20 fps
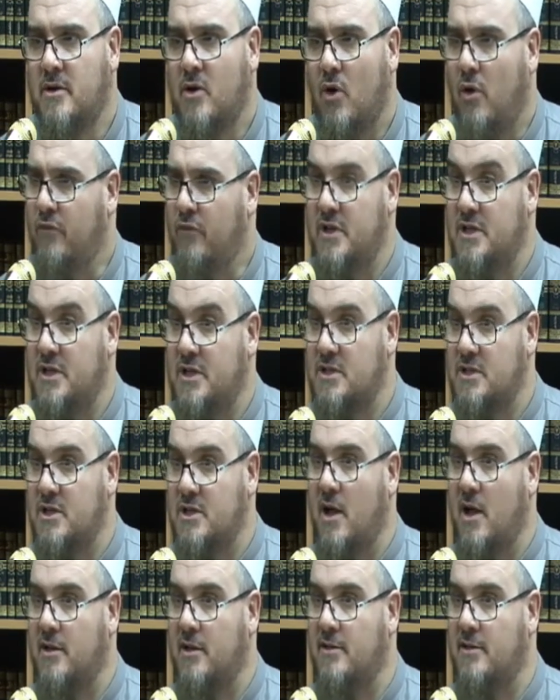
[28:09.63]
of this
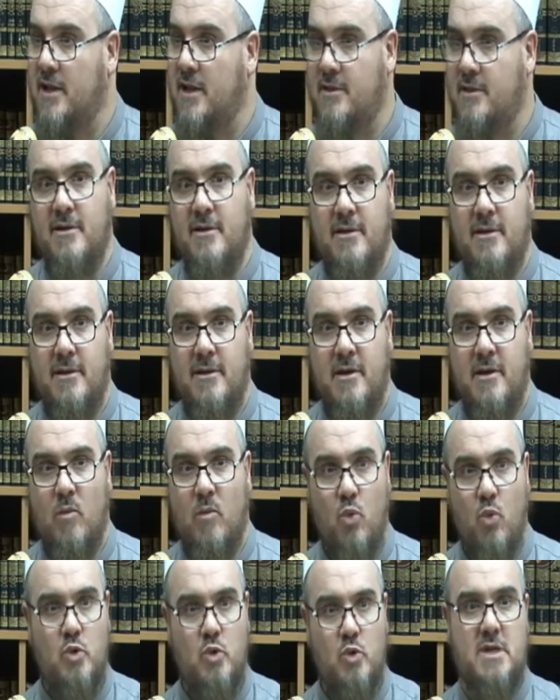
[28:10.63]
God that
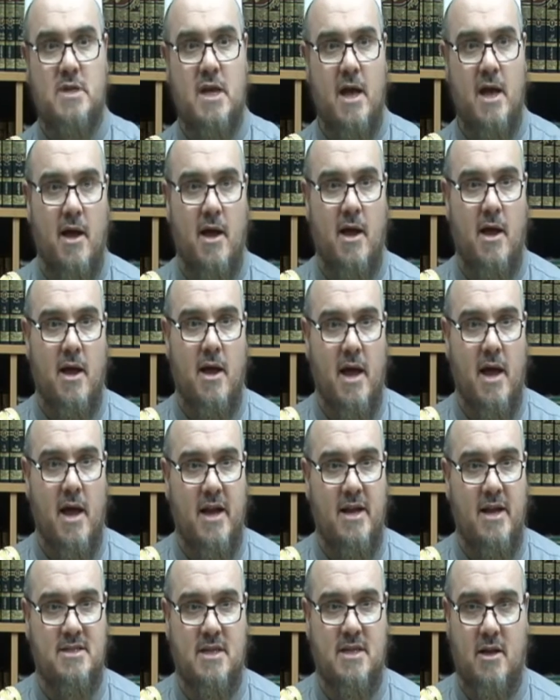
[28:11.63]
Musa
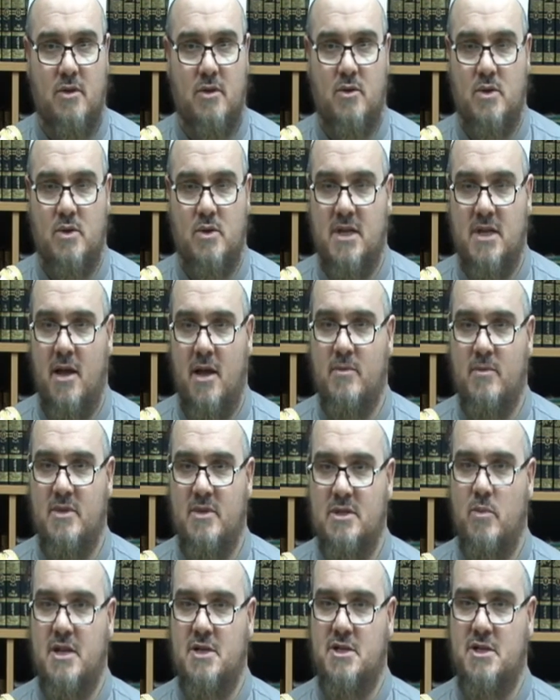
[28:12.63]
alayhi salatu wasalam
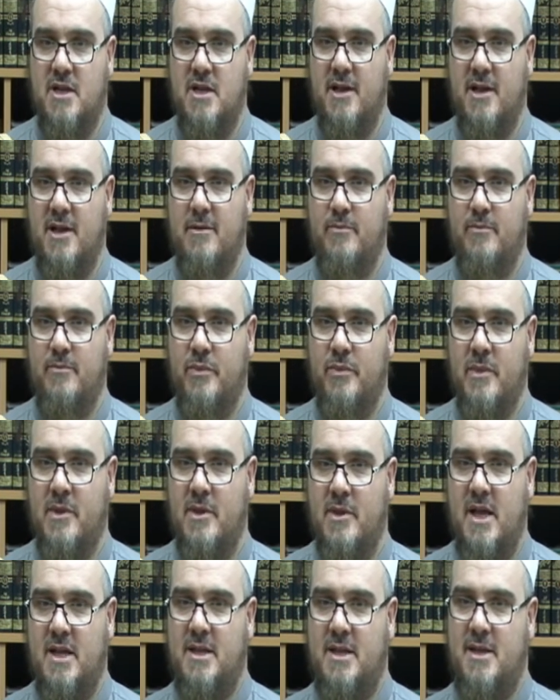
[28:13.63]
is mentioning,
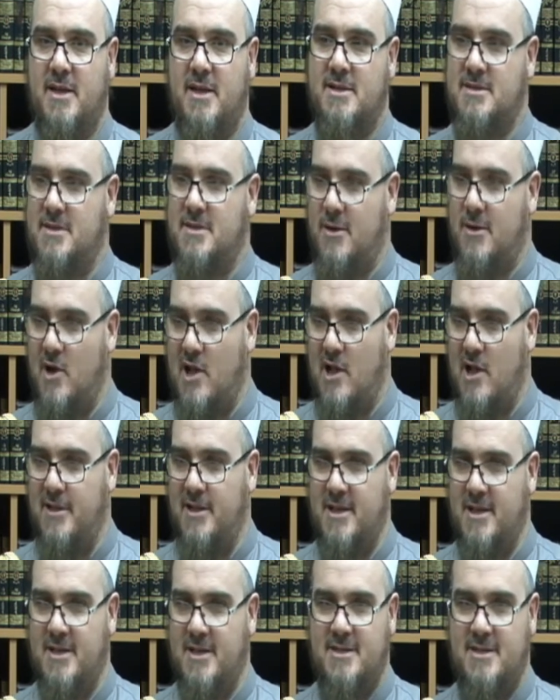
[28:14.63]
that his
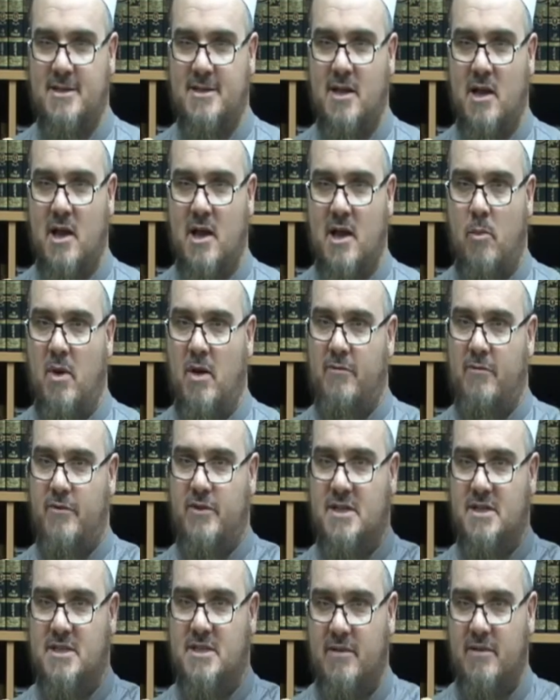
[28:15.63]
God is above
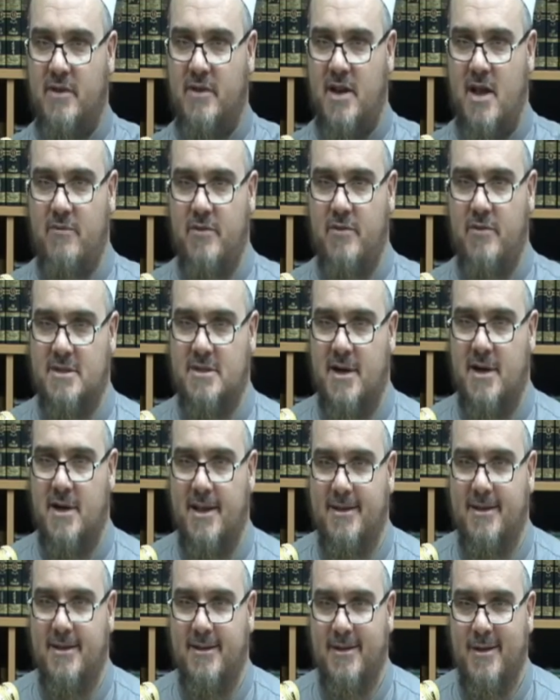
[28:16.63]
the seven heavens,
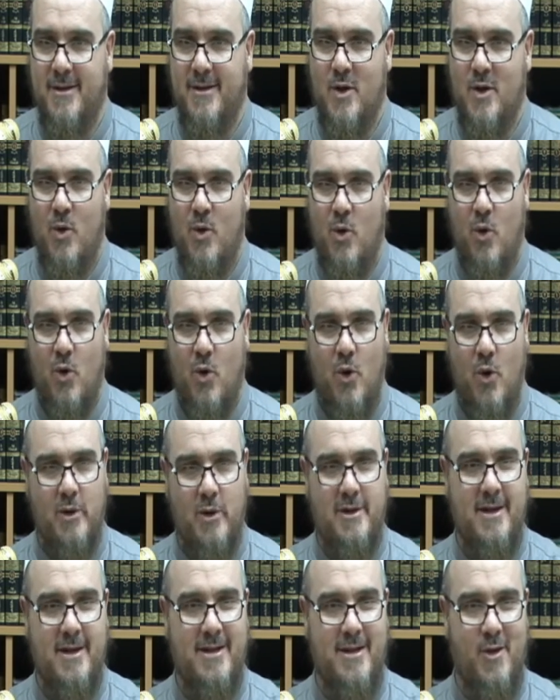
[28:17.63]
right? All
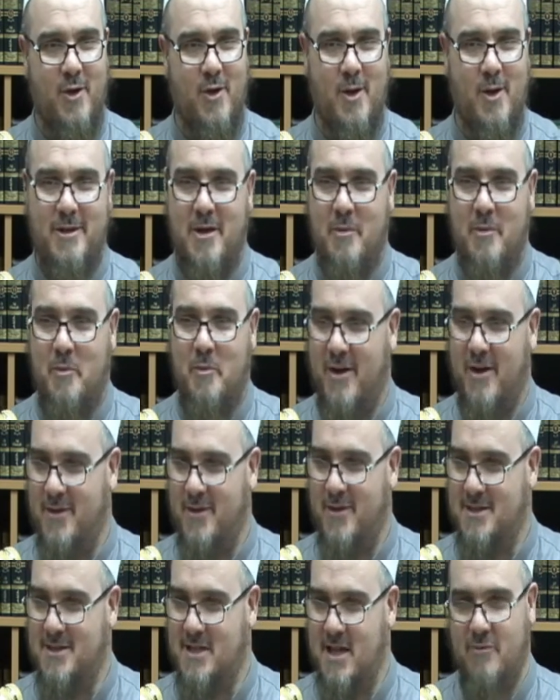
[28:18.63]
the
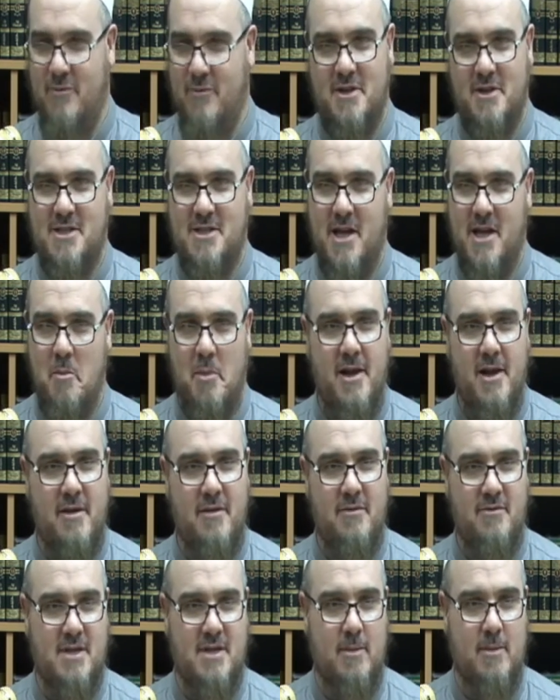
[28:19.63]
prophets have the same
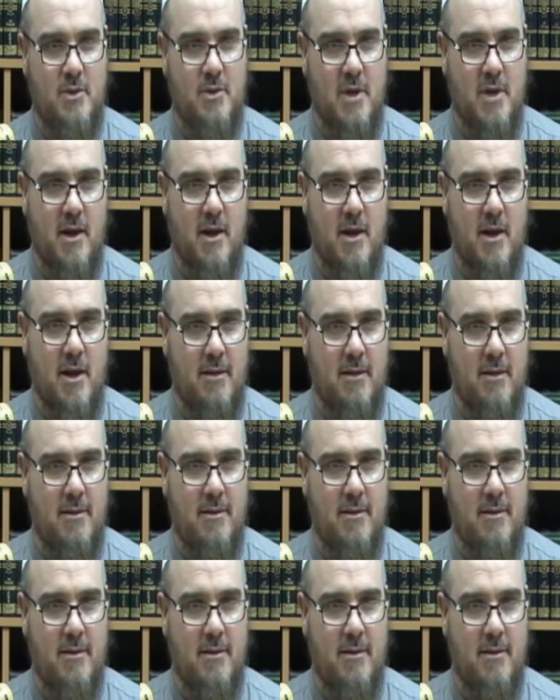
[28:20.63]
beliefs about Allah.